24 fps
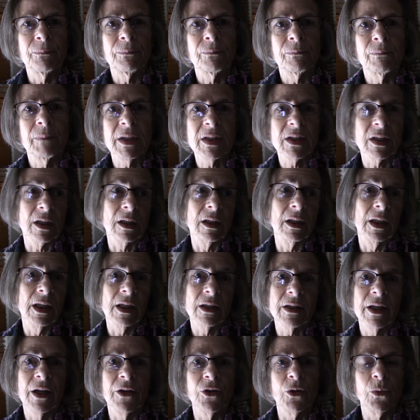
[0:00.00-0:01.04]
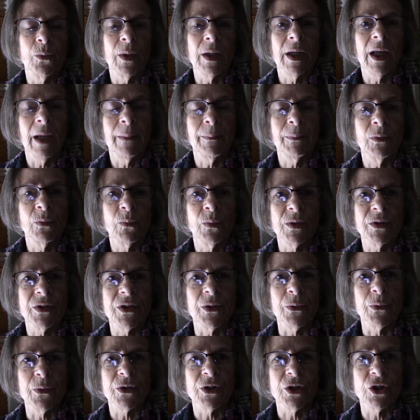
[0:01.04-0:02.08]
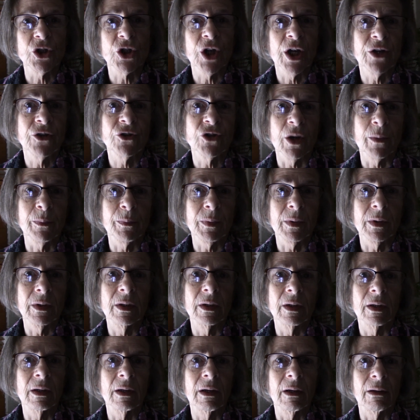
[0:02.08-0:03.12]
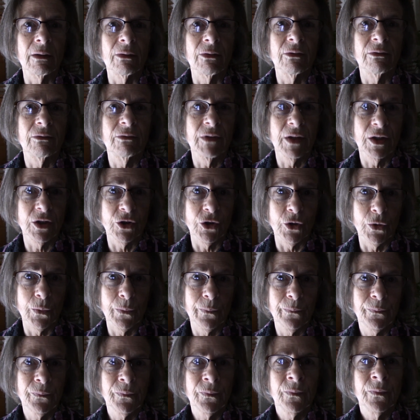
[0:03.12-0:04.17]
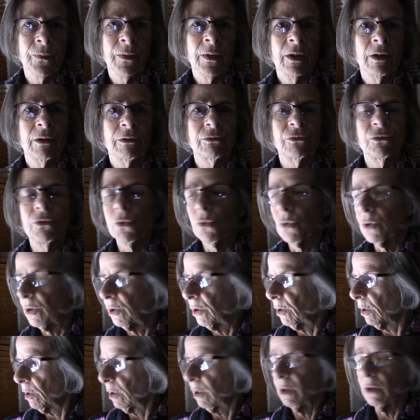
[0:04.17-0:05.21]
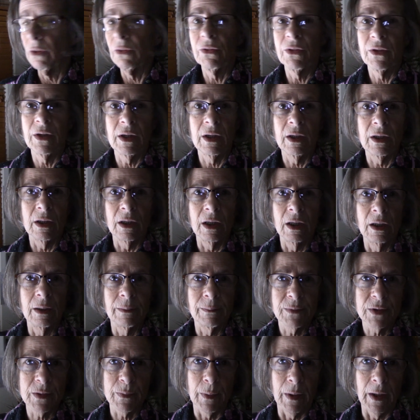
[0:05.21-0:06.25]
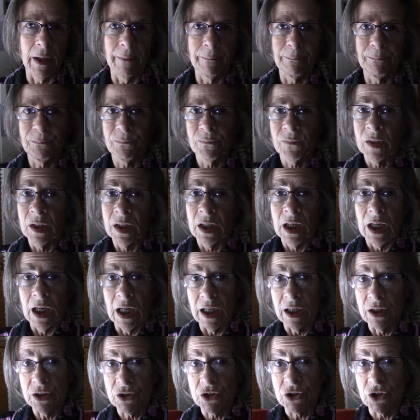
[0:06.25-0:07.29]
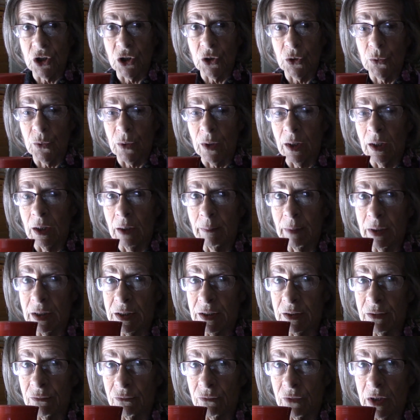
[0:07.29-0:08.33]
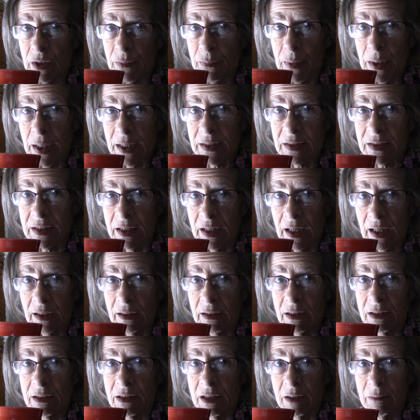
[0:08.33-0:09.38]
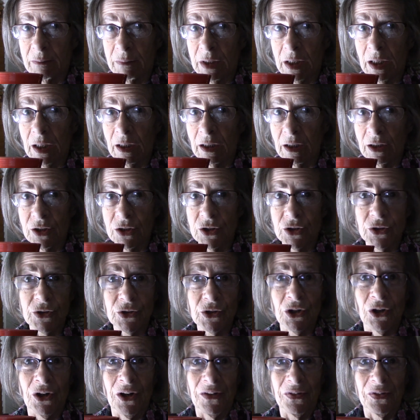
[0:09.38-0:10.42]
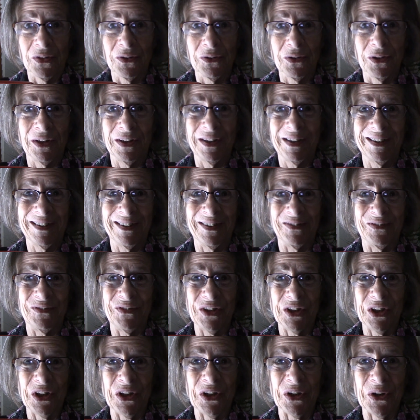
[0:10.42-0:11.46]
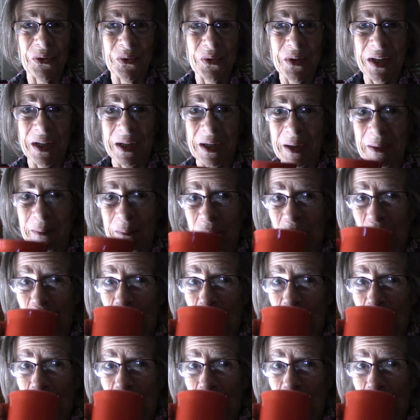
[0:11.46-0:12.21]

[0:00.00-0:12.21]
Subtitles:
basically, I'll tell you what happened was there was a change up in the venue for the spot. And so I didn't read past that because I immediately turned on the video cam.